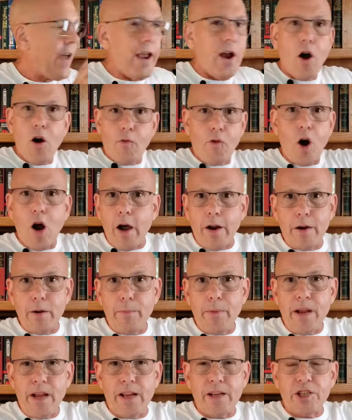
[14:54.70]
They over on
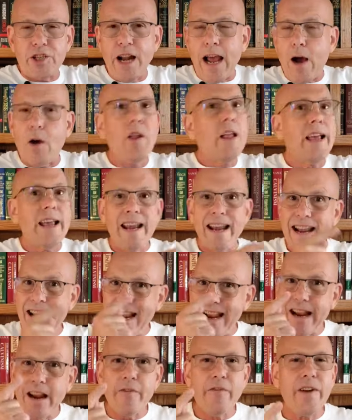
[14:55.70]
the bench. Now,
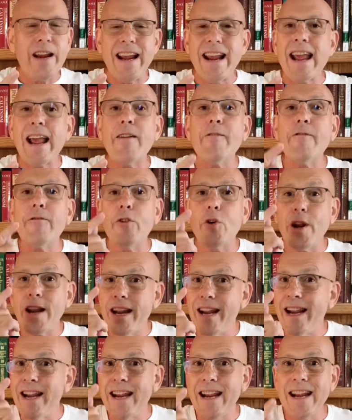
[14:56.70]
if
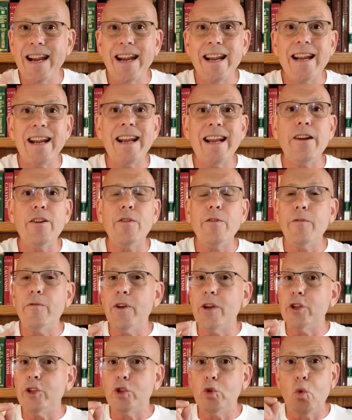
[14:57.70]
every
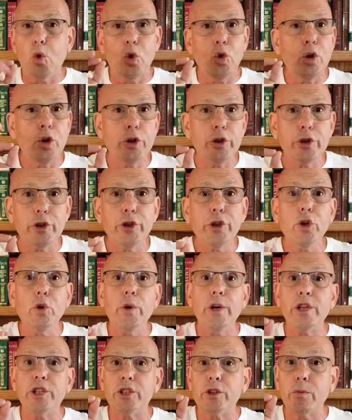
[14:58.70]
individual
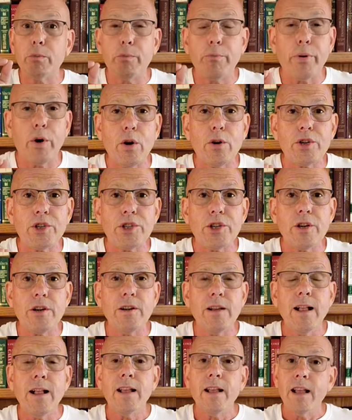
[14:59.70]
Jewish
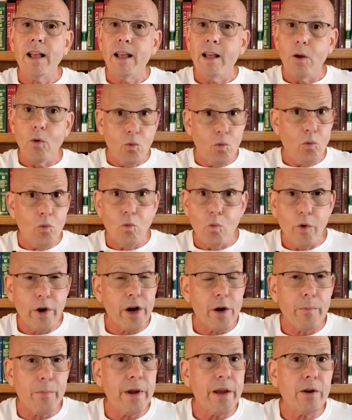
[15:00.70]
person.
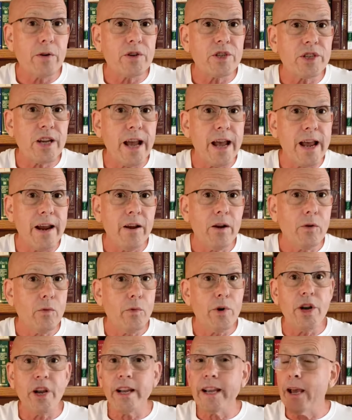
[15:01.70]
What did Peter say?
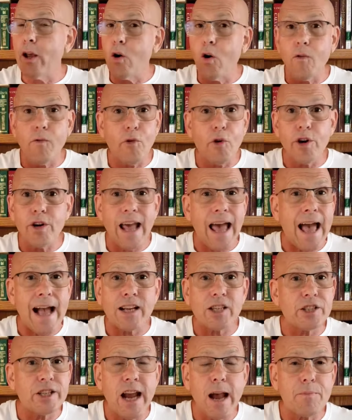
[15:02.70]
When you get over into
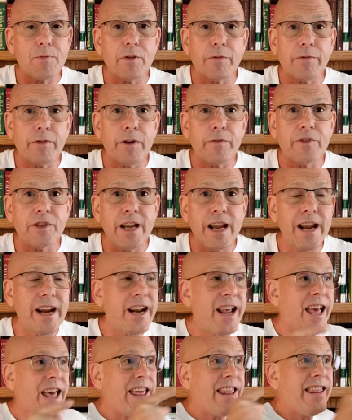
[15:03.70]
Acts chapter
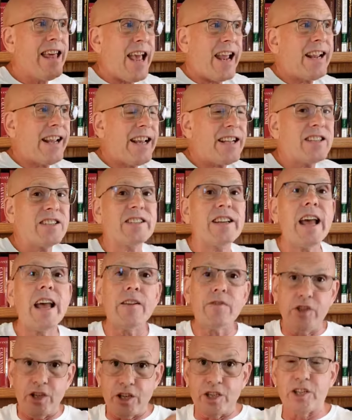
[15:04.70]
15, they get
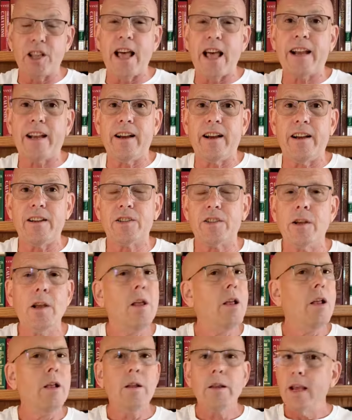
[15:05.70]
saved just like
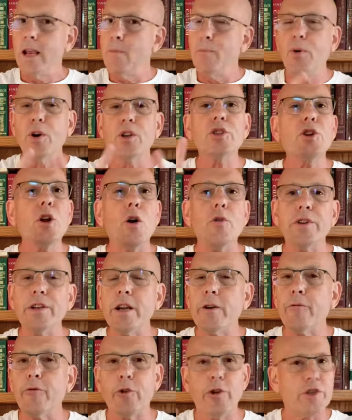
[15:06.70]
us. He puts no
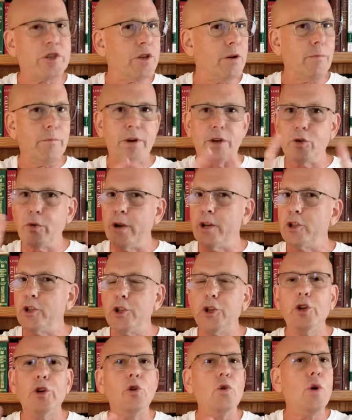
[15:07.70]
difference
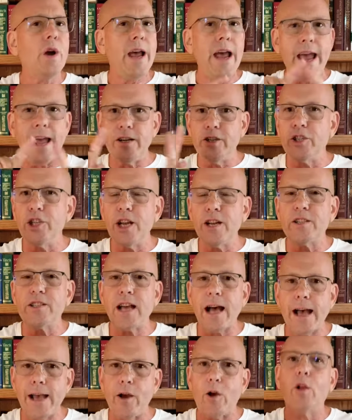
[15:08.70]
between Jew and
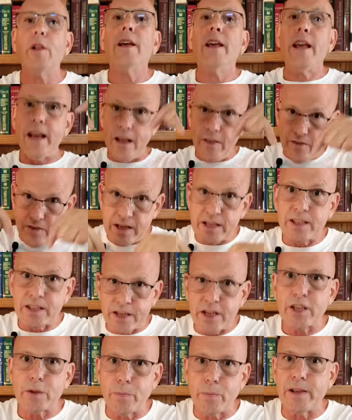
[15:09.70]
Gentile in
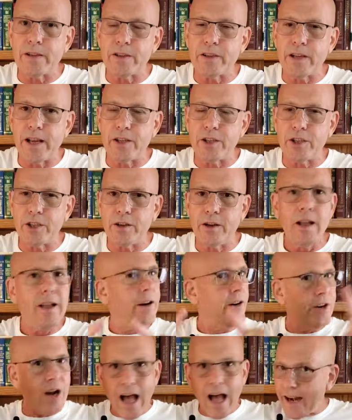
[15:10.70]
this dispensation.
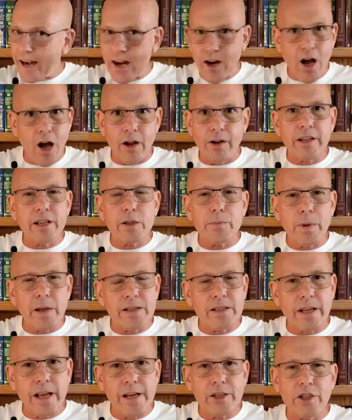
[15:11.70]
Not in all
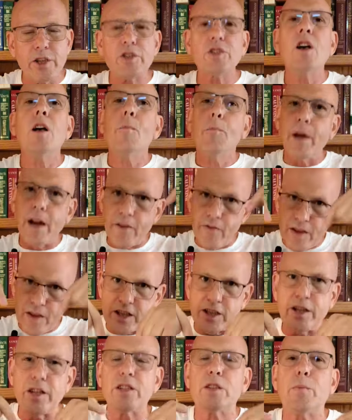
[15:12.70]
dispensations, but in
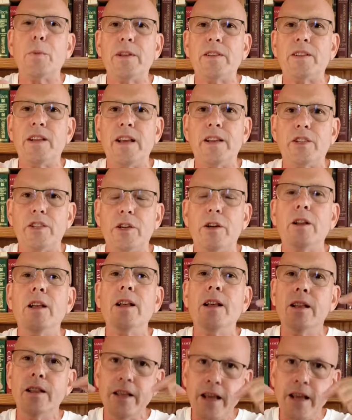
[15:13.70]
this dispensation.